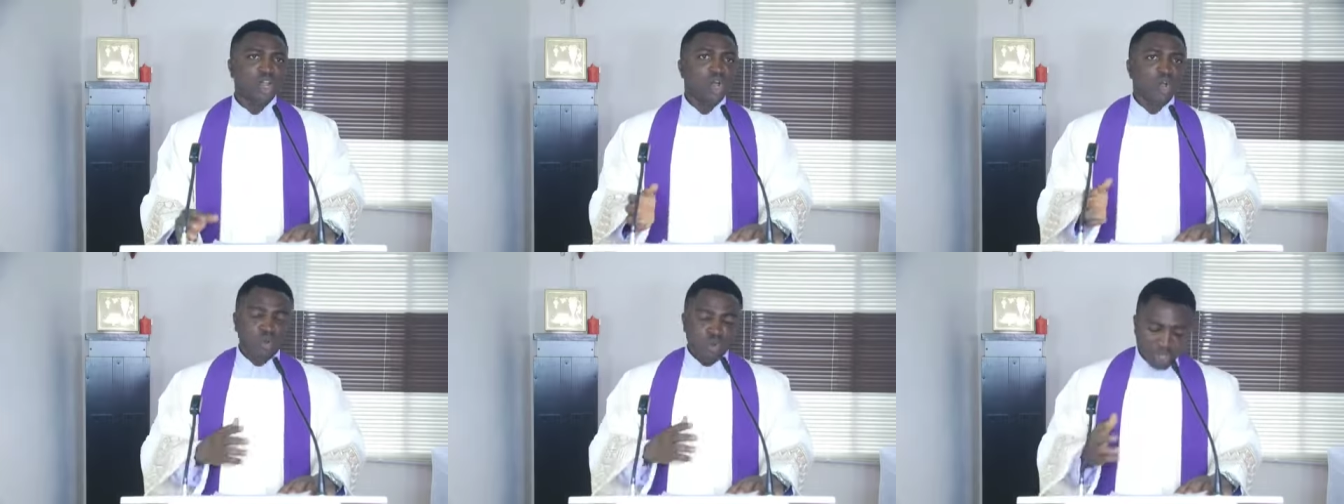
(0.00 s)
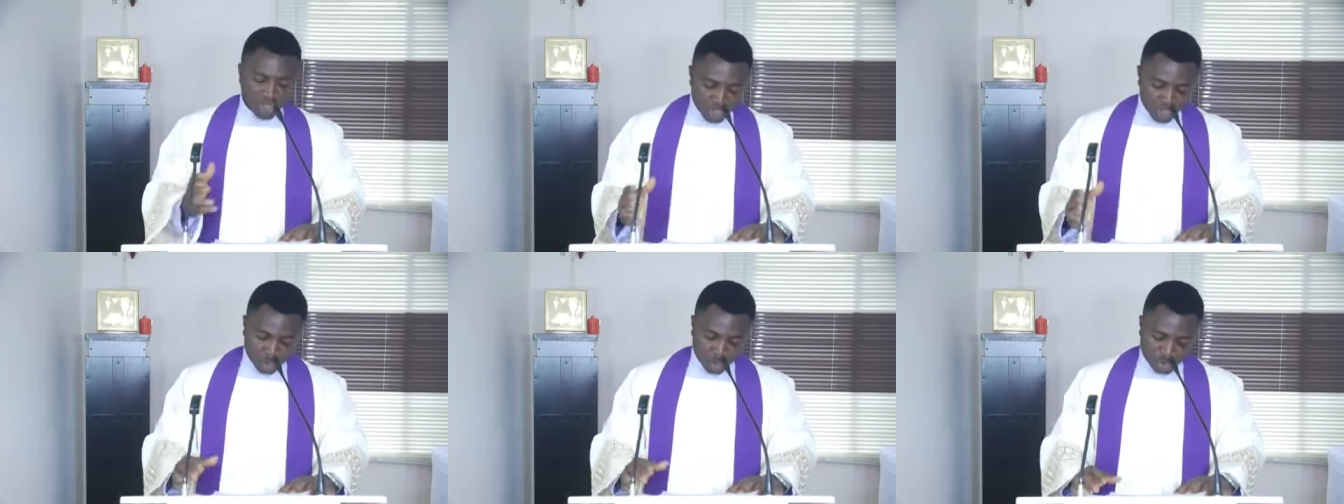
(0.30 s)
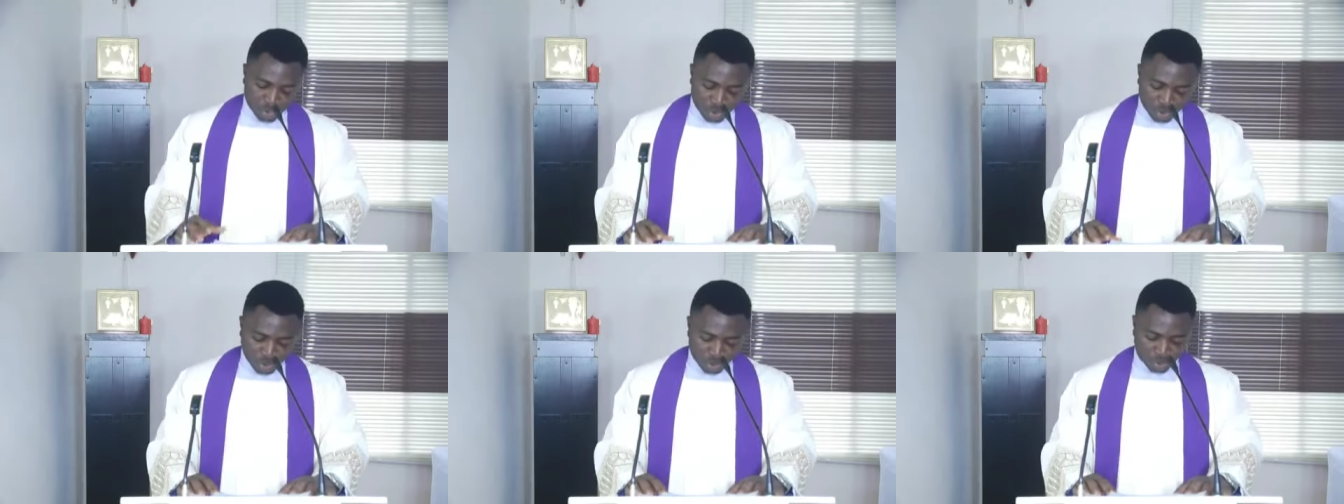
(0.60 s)
all we need
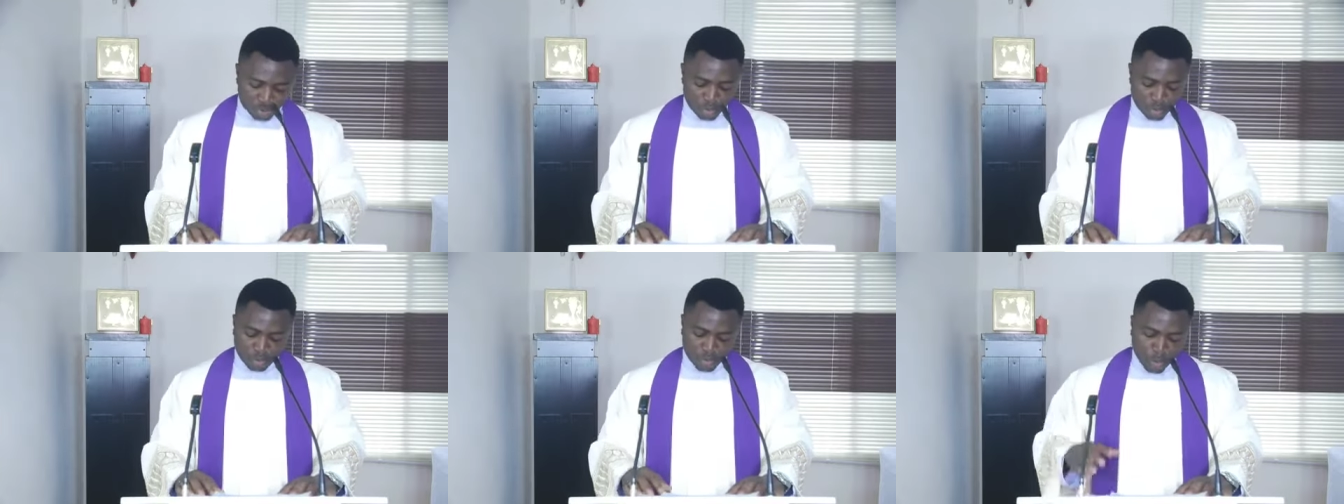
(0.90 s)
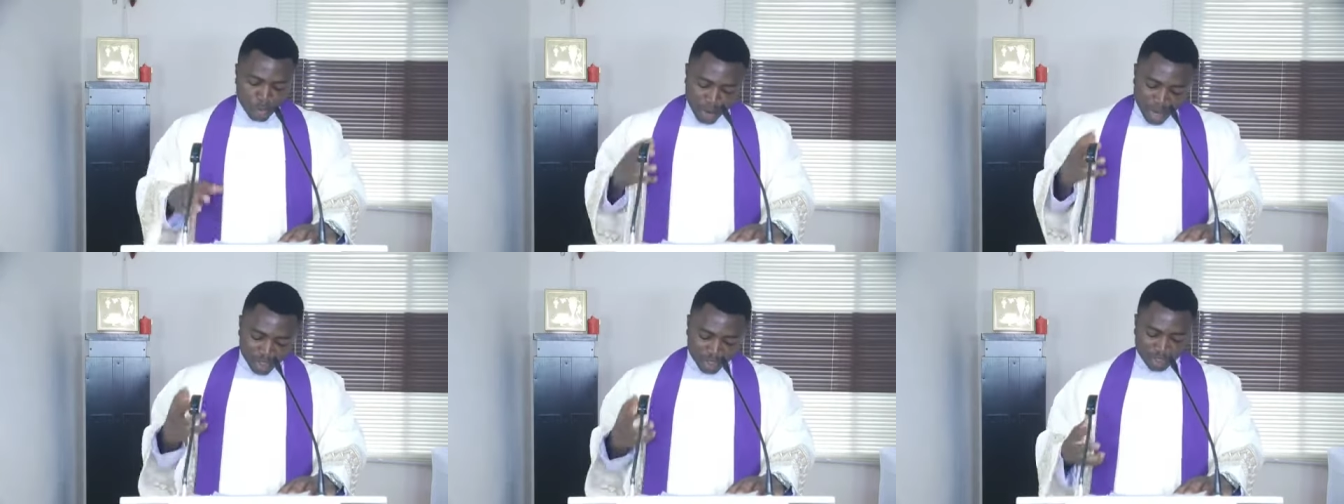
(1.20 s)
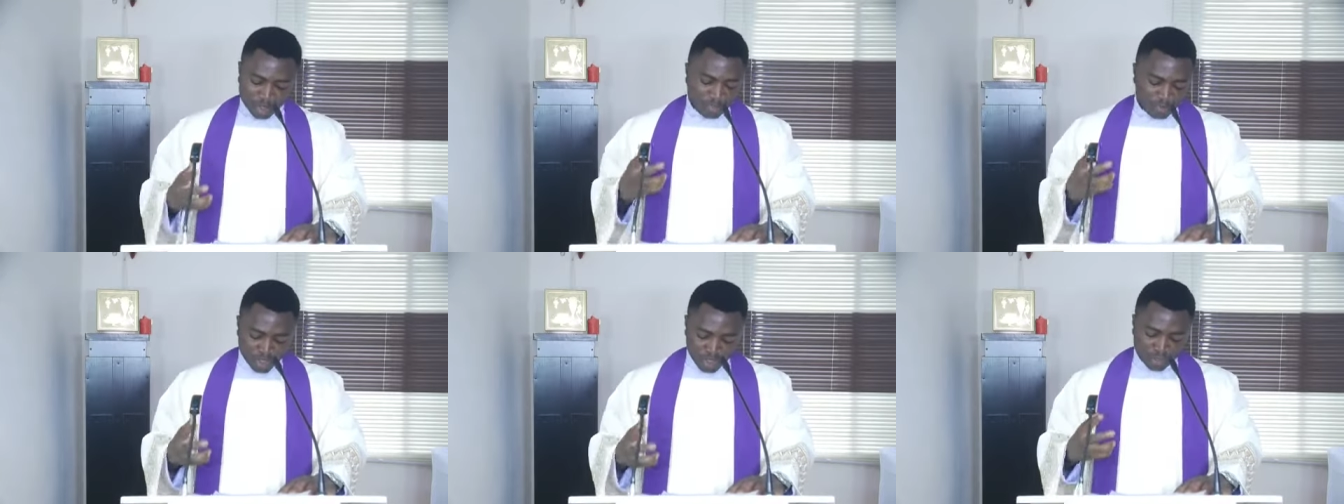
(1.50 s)
to do to be
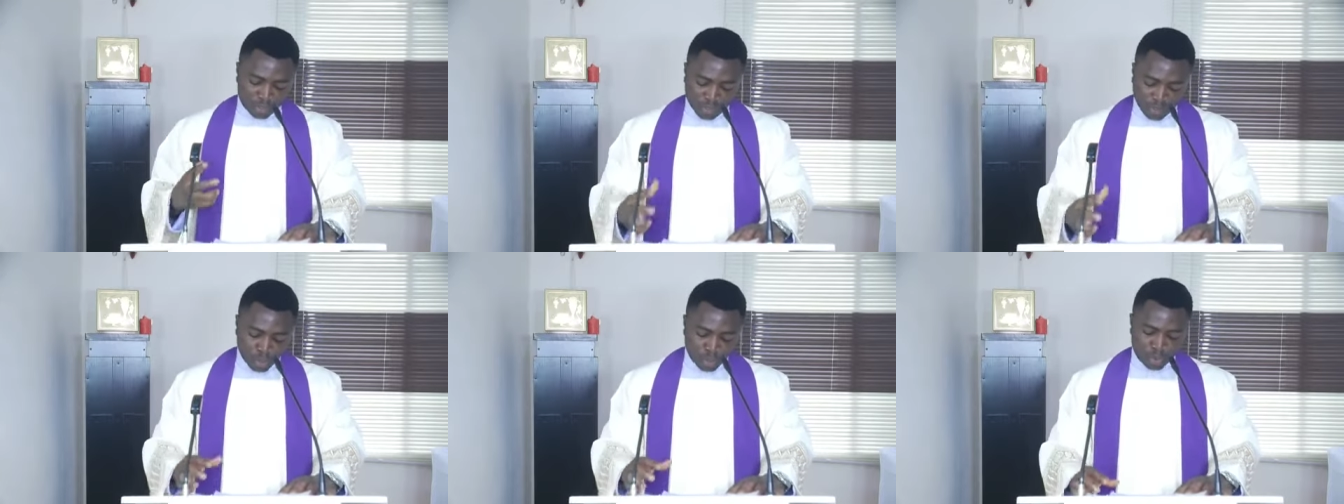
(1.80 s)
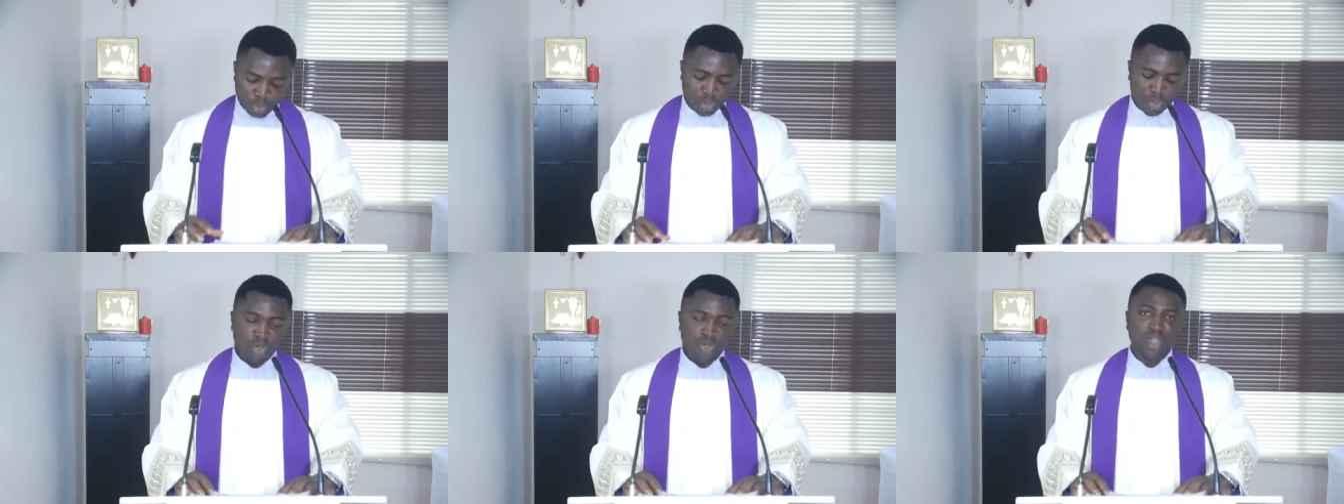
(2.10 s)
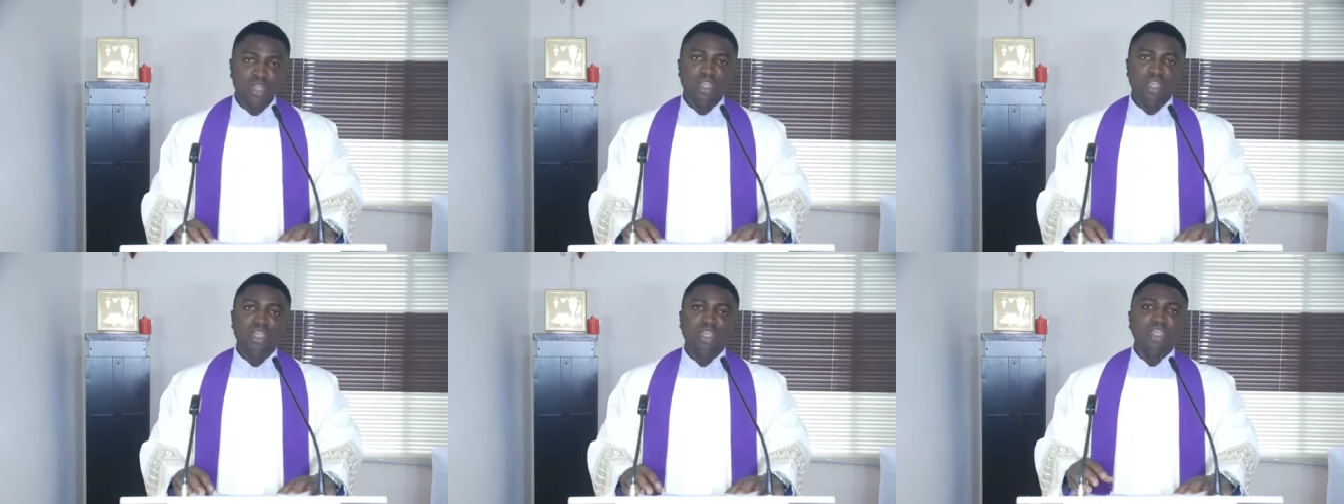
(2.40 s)
part of this future